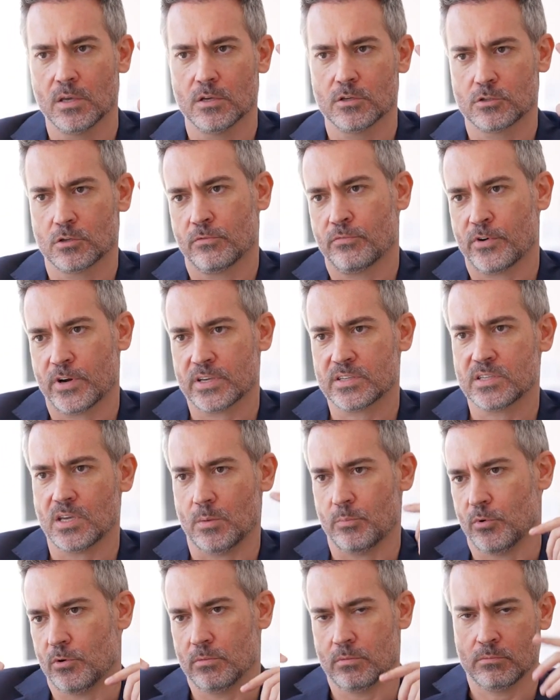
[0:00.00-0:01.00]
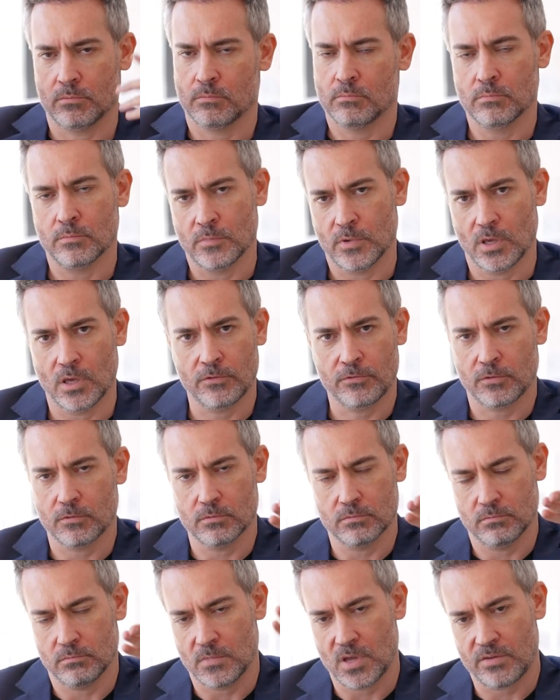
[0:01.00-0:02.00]
So for example, if you
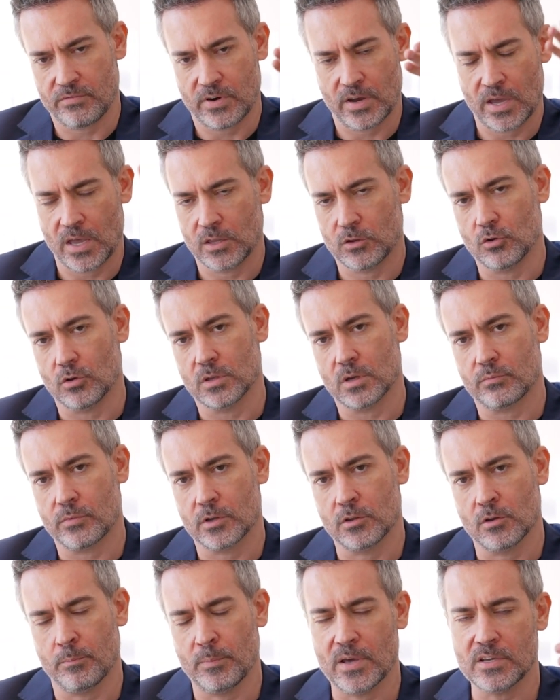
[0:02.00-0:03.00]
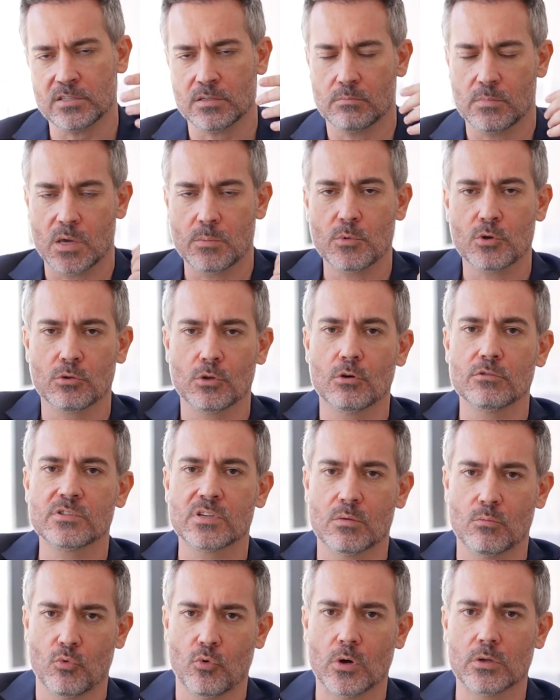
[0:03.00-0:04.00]
never had done a rhinoplasty, maybe you know
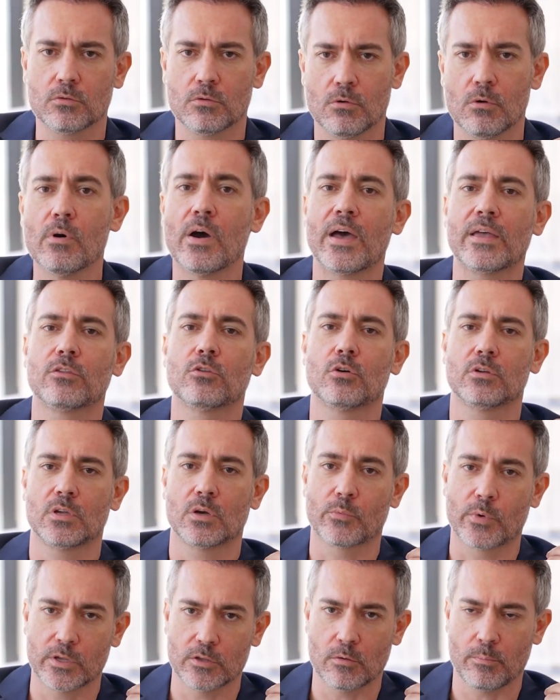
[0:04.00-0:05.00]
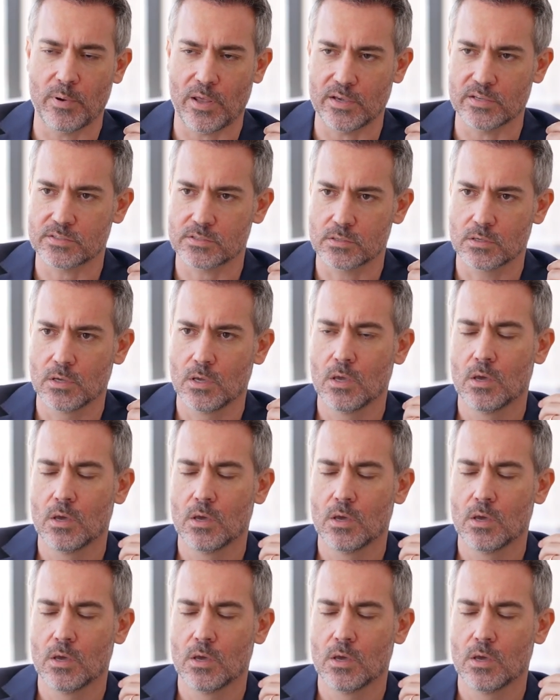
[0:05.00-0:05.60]
someone who had done a rhinoplasty.